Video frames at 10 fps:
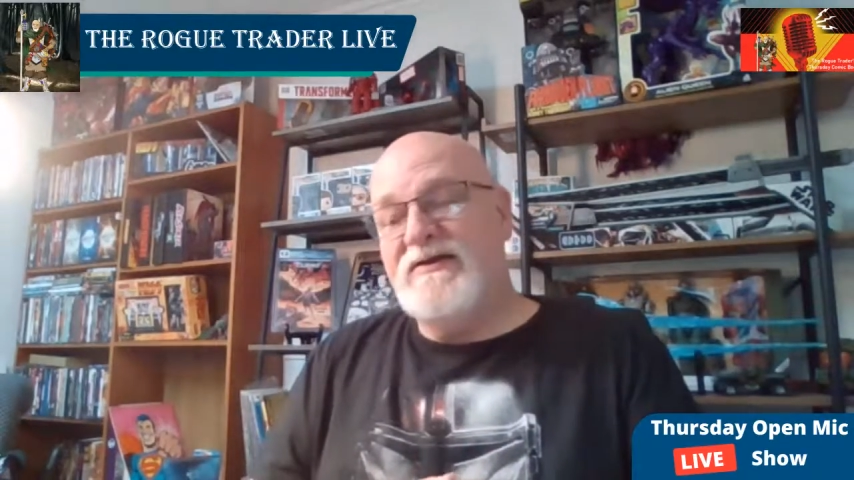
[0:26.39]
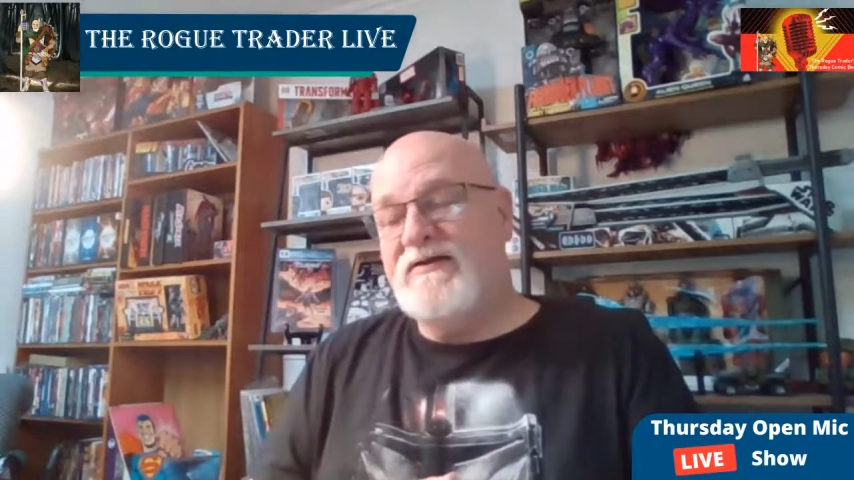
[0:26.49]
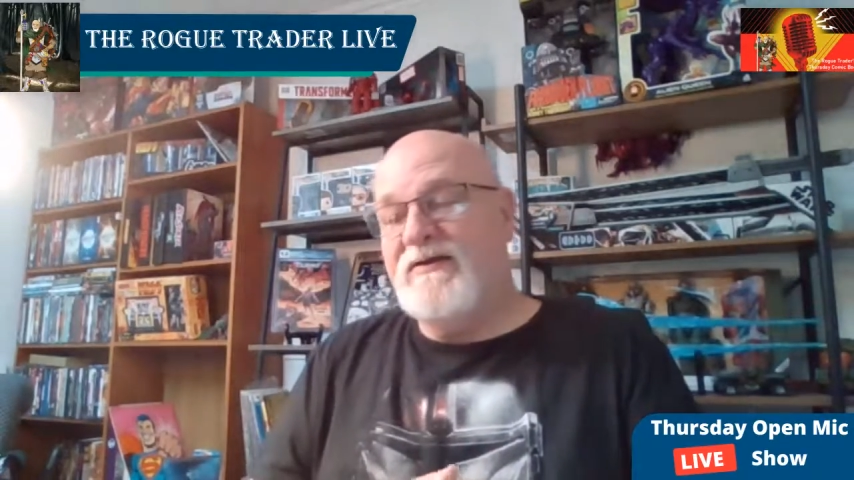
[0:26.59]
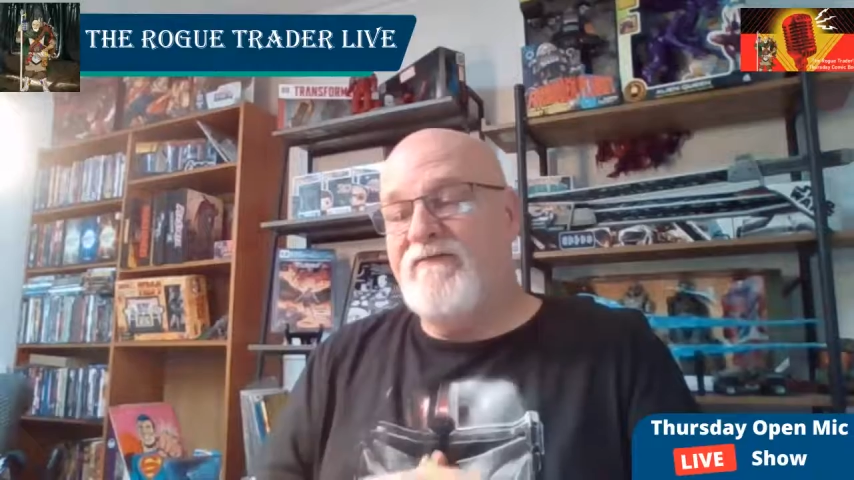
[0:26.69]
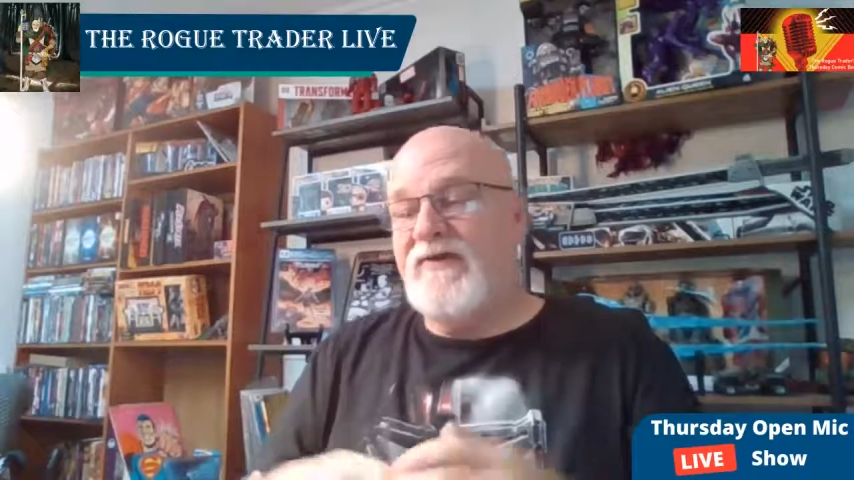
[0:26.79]

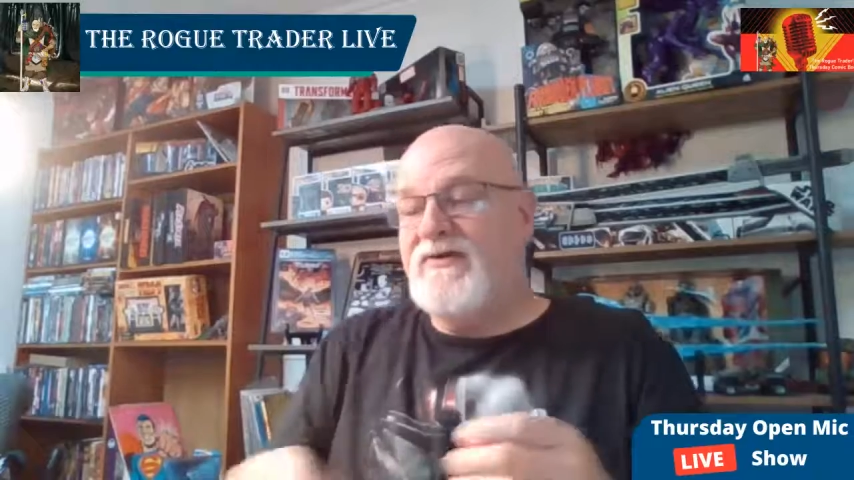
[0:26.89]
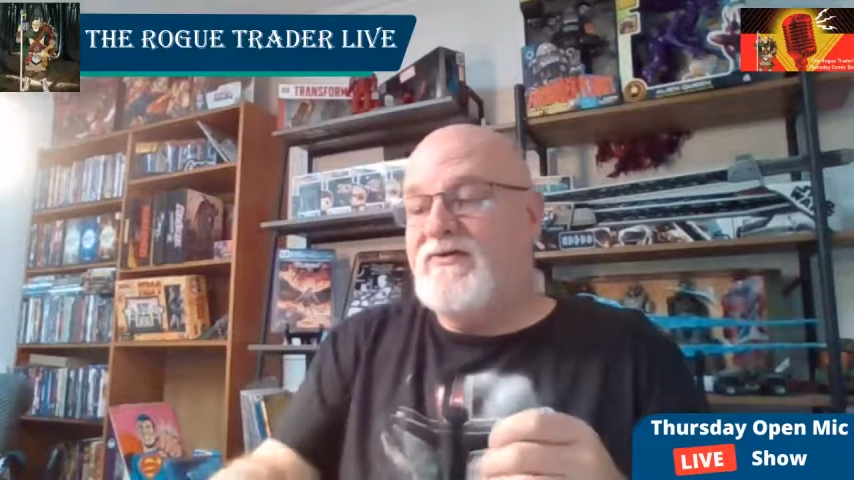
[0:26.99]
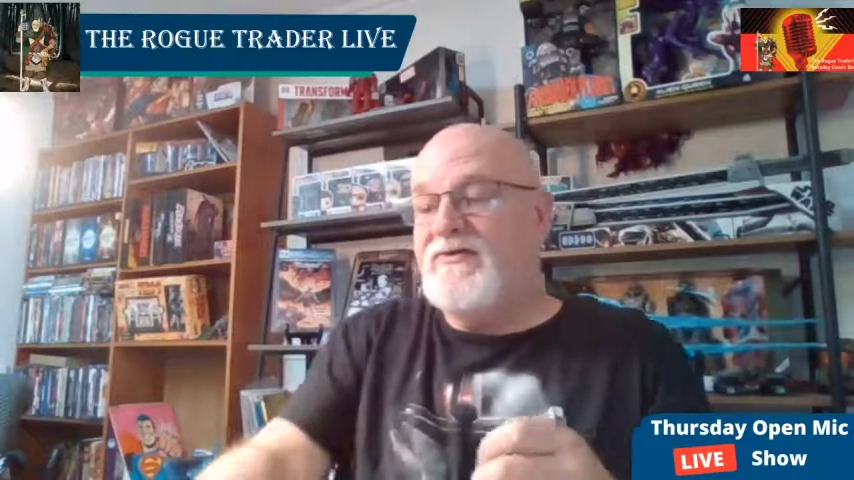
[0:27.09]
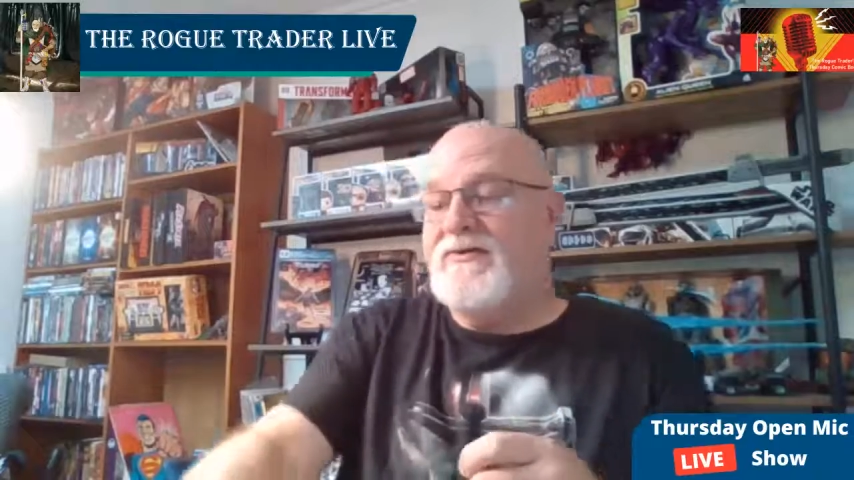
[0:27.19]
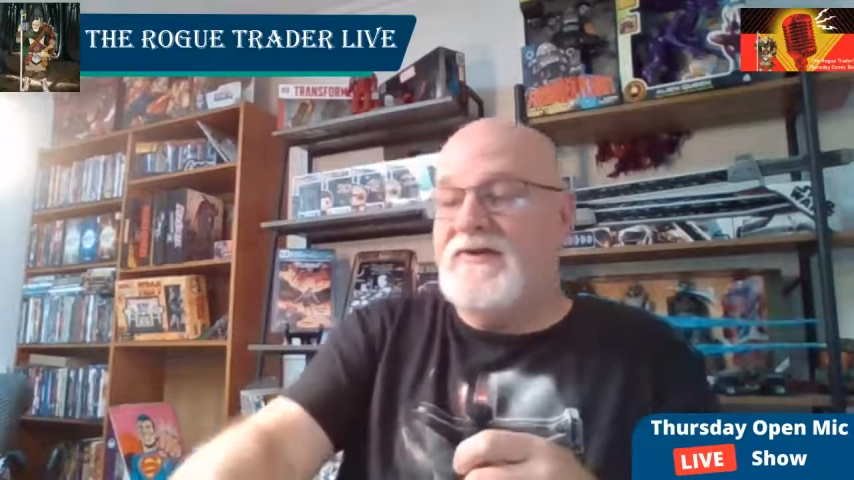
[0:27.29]
I'd love to hear
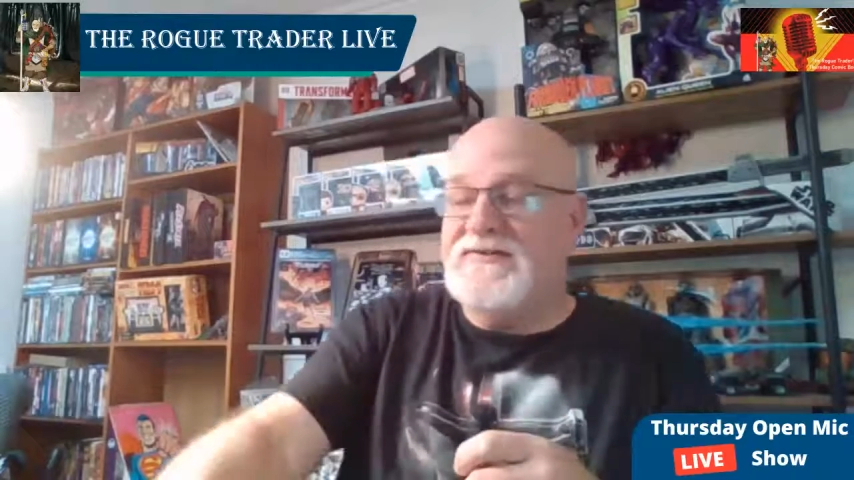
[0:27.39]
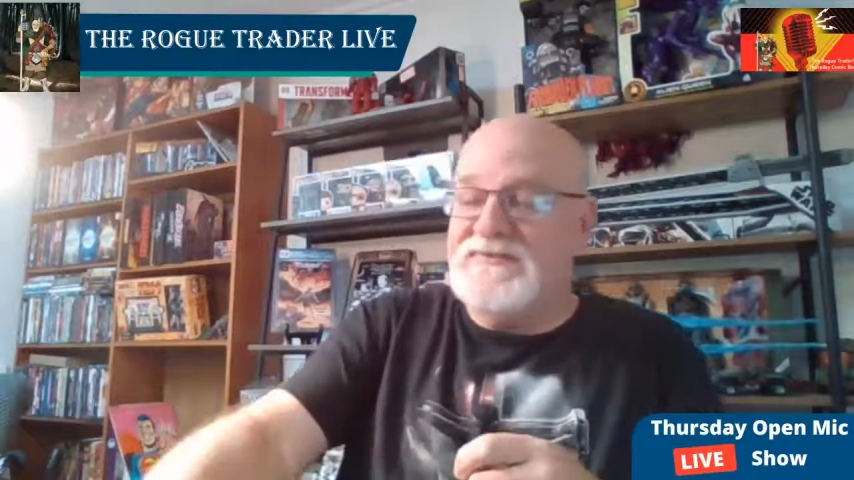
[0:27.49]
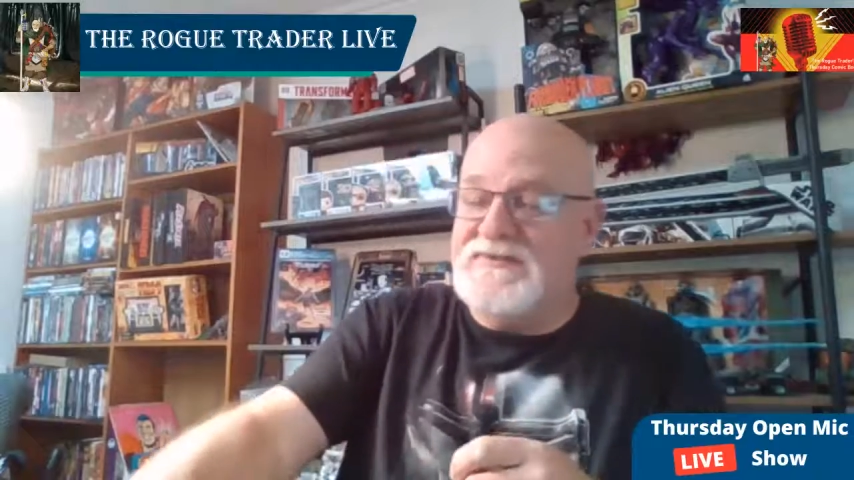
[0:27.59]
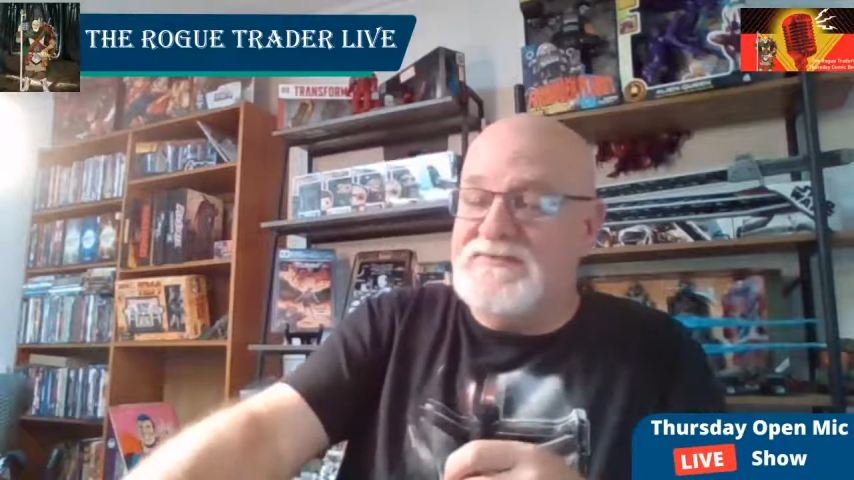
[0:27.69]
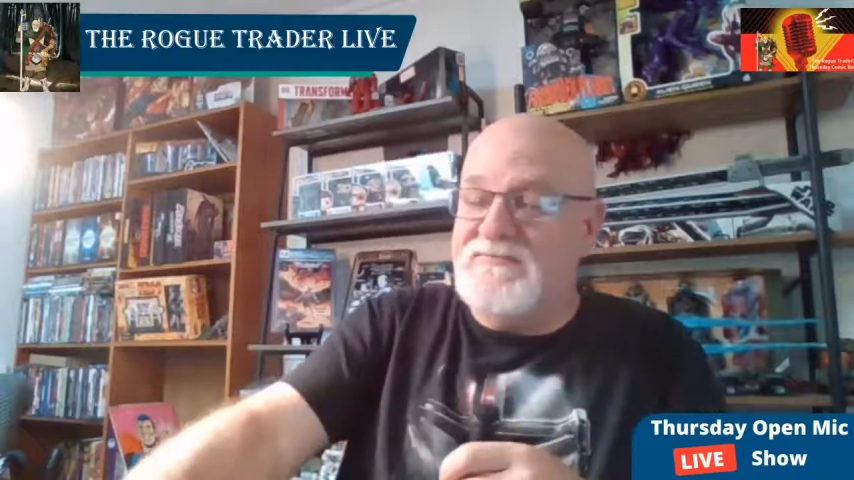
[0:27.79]
your thoughts
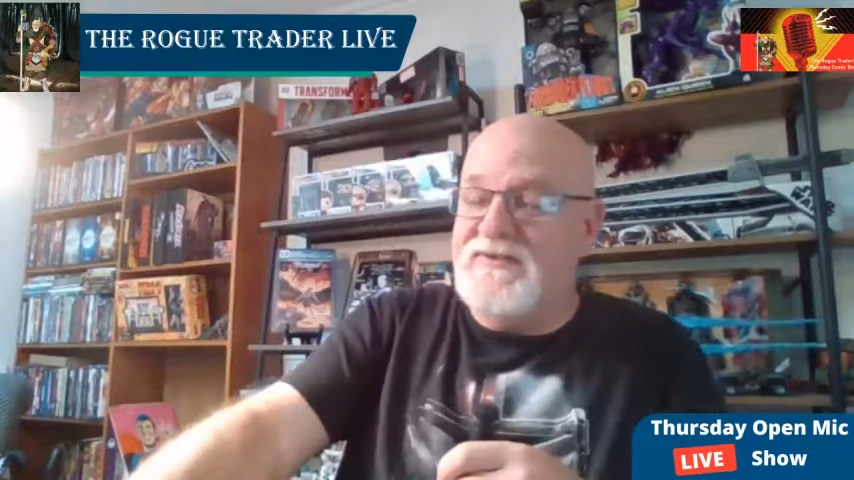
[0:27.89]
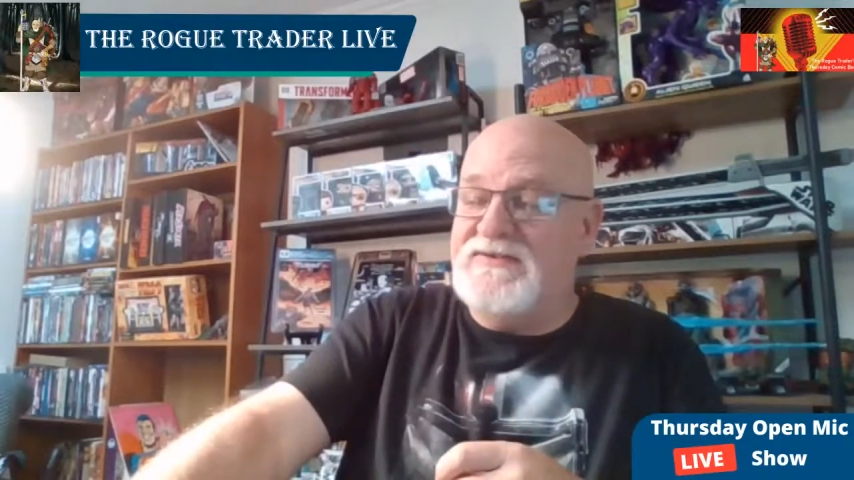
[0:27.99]
on some